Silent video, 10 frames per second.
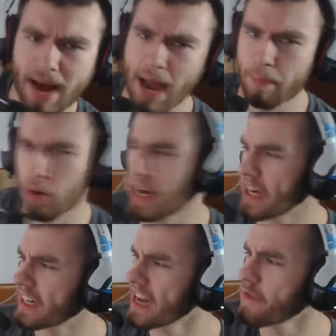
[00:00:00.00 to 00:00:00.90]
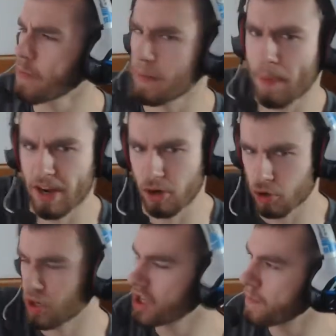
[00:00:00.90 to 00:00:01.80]
My brain can never be
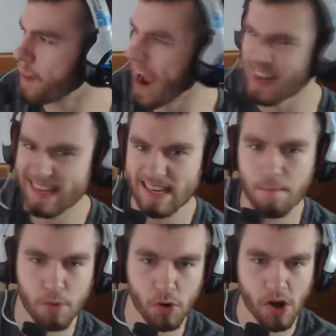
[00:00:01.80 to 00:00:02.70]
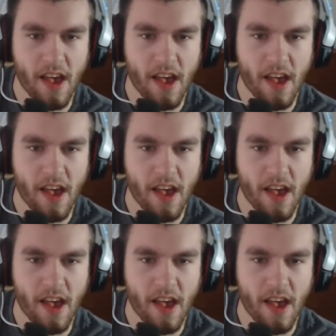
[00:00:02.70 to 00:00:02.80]
penetrated by a simple